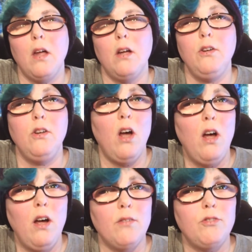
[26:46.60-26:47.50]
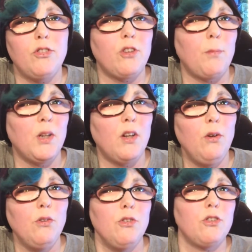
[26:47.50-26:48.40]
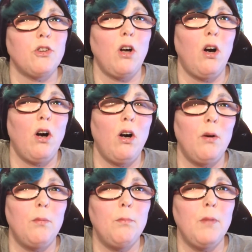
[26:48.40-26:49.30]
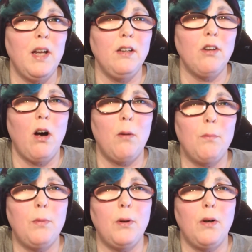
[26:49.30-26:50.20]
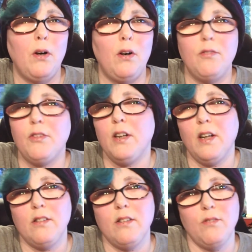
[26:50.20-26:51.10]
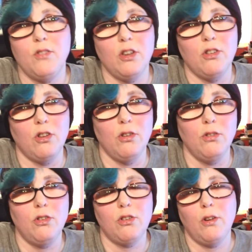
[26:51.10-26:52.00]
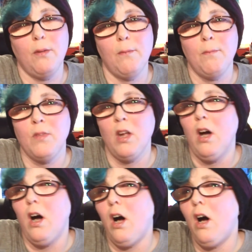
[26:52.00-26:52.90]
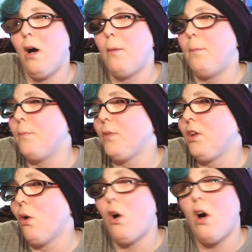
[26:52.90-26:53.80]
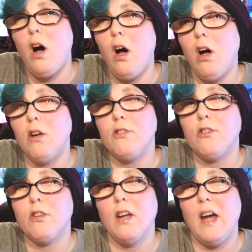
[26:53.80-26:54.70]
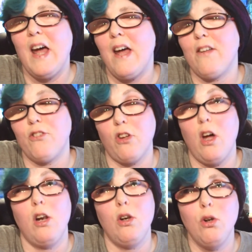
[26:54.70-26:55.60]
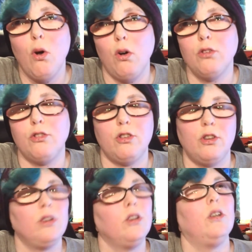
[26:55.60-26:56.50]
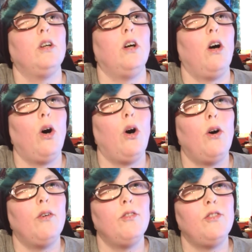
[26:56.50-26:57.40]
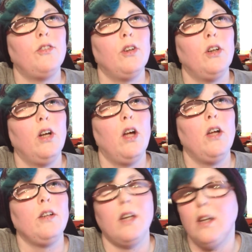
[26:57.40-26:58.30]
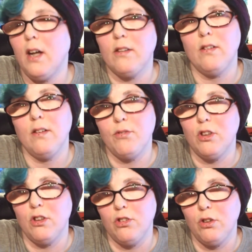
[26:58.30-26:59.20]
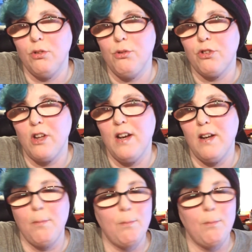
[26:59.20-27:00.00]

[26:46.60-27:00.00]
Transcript: Nerves, some of those are made up of connective tissues. Your heart has a lot of connective tissues in it.